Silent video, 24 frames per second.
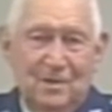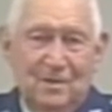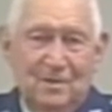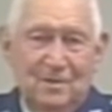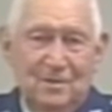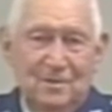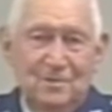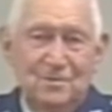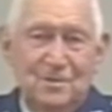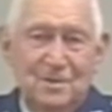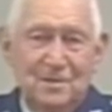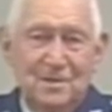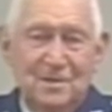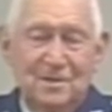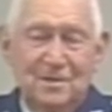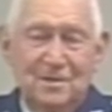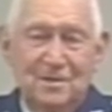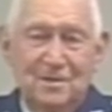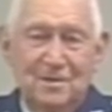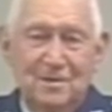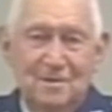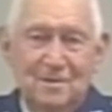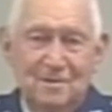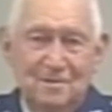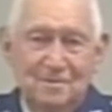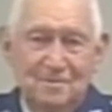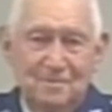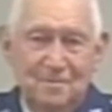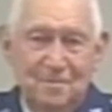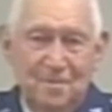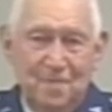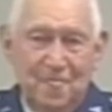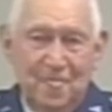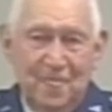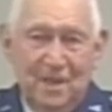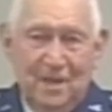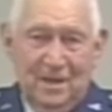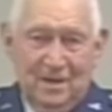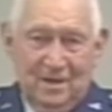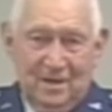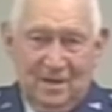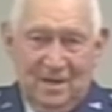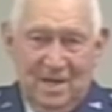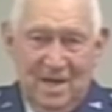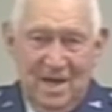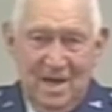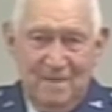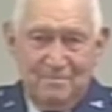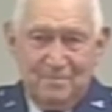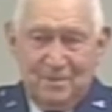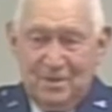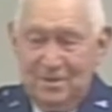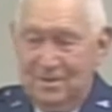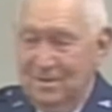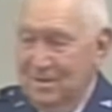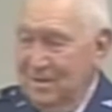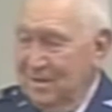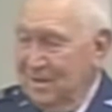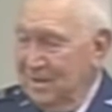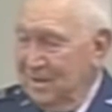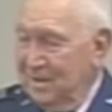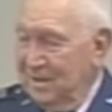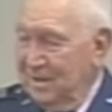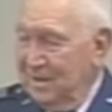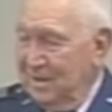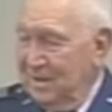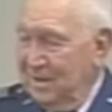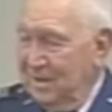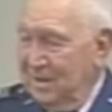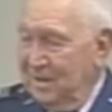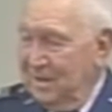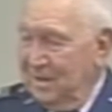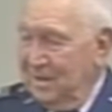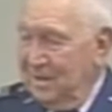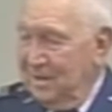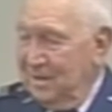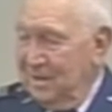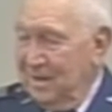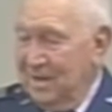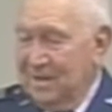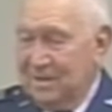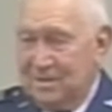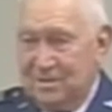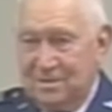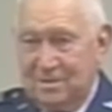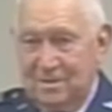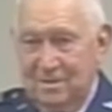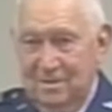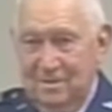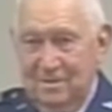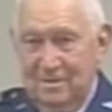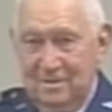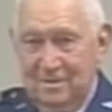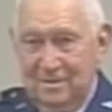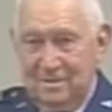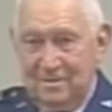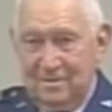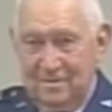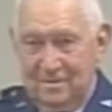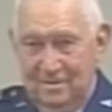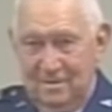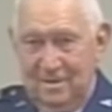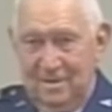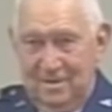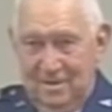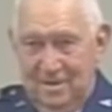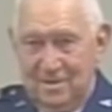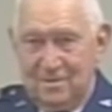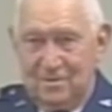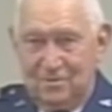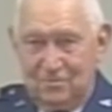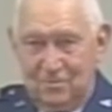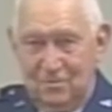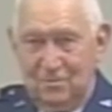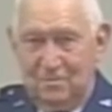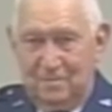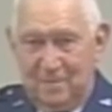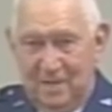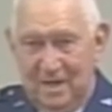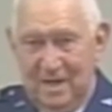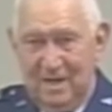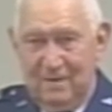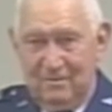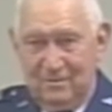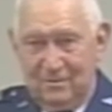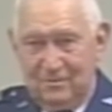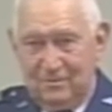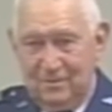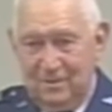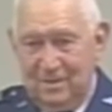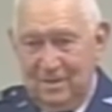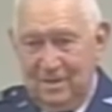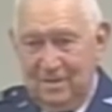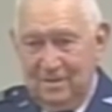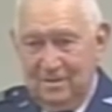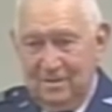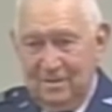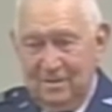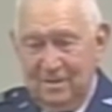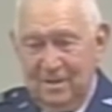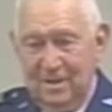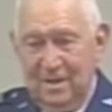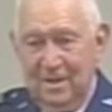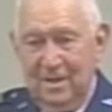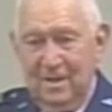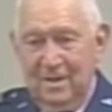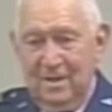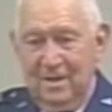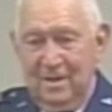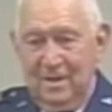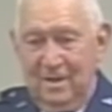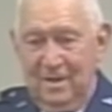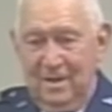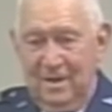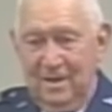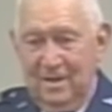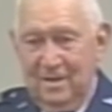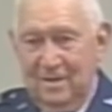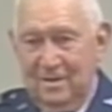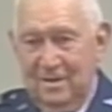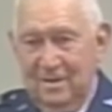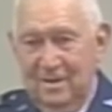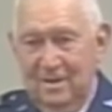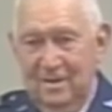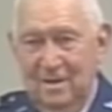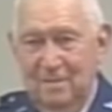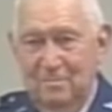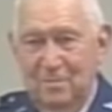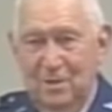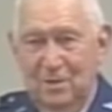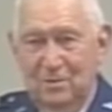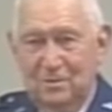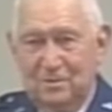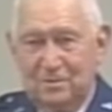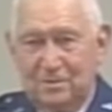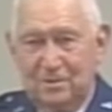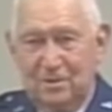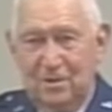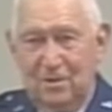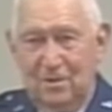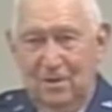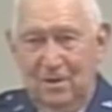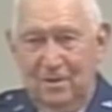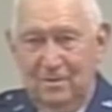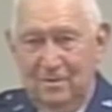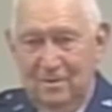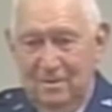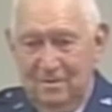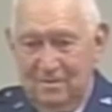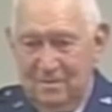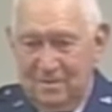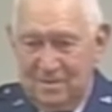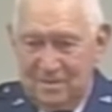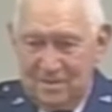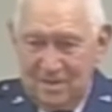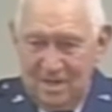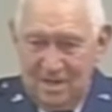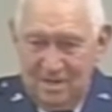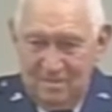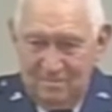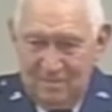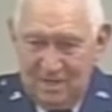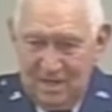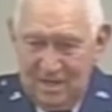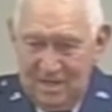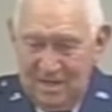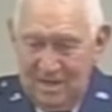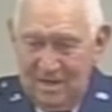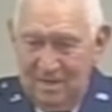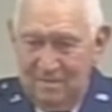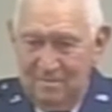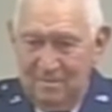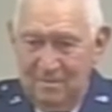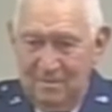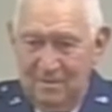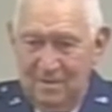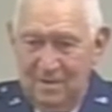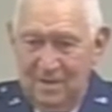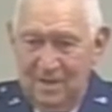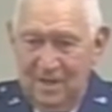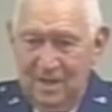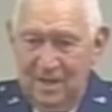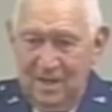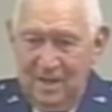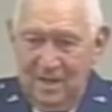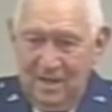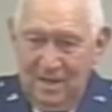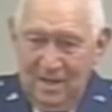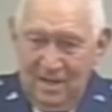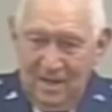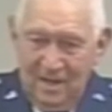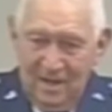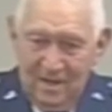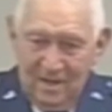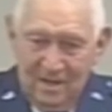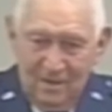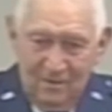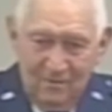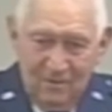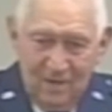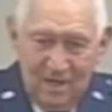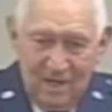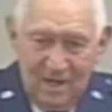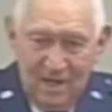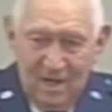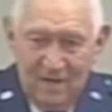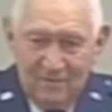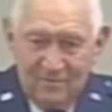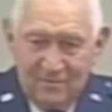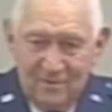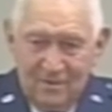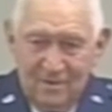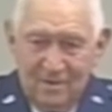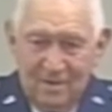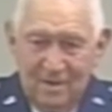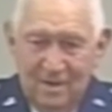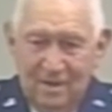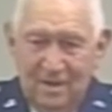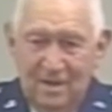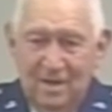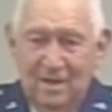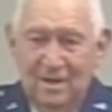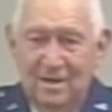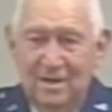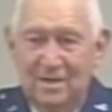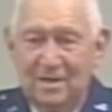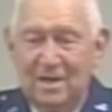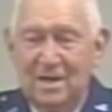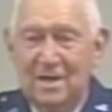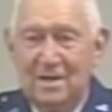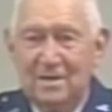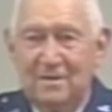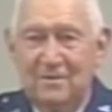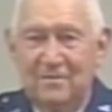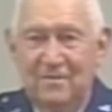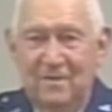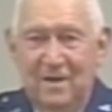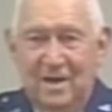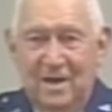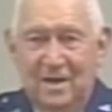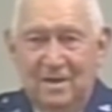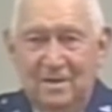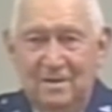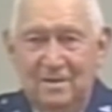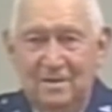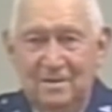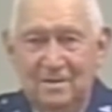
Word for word: lieutenant colonel and a captain next uh, in this group that I was with, and they both saw it at the same time, and they went after it and they got in a fight.